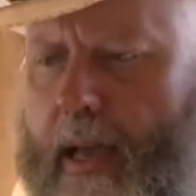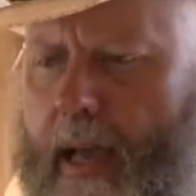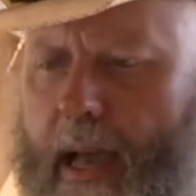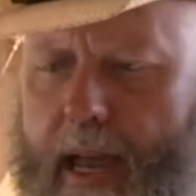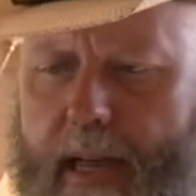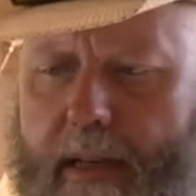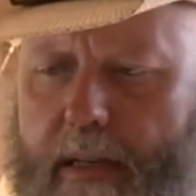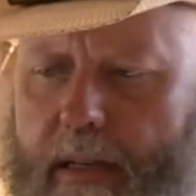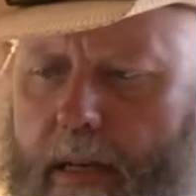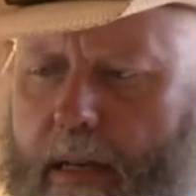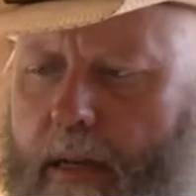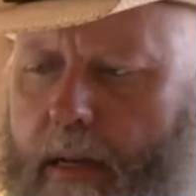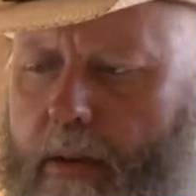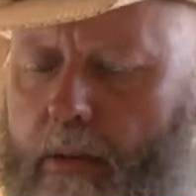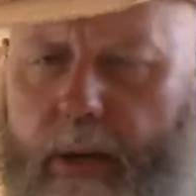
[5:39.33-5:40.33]
And
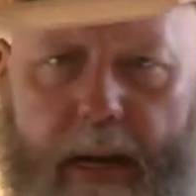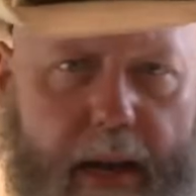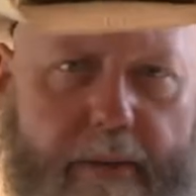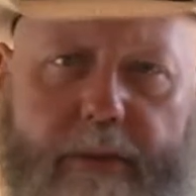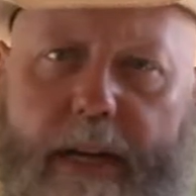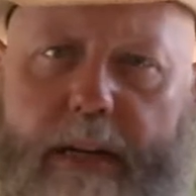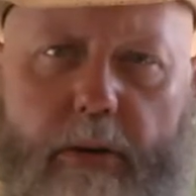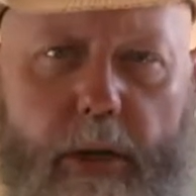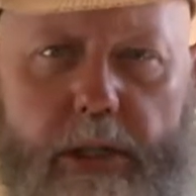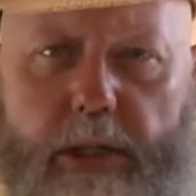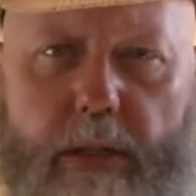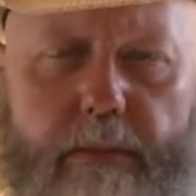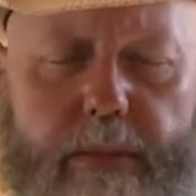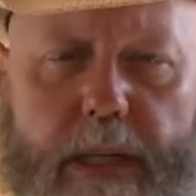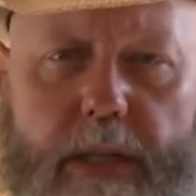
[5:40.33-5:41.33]
we love that
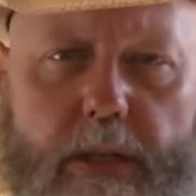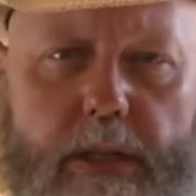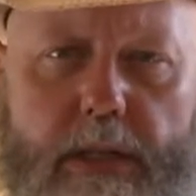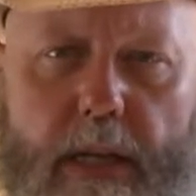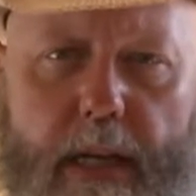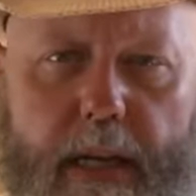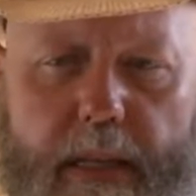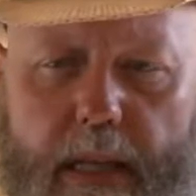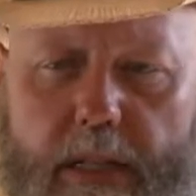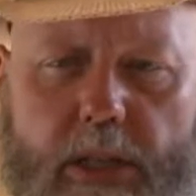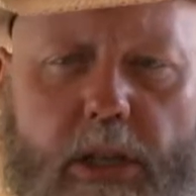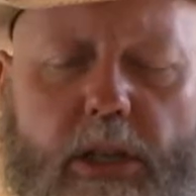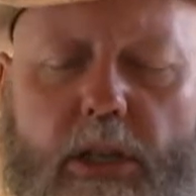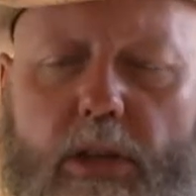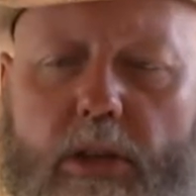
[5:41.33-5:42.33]
question because there's a
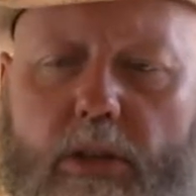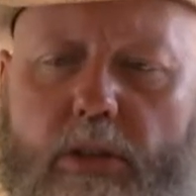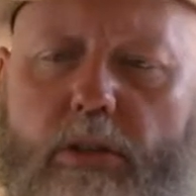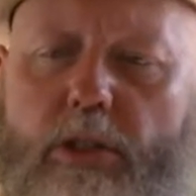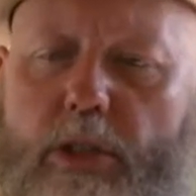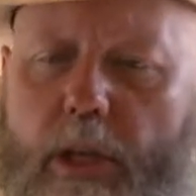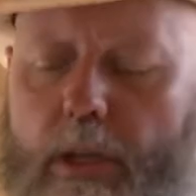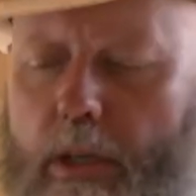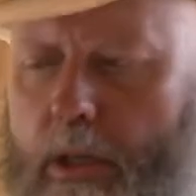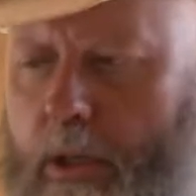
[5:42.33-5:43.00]
huge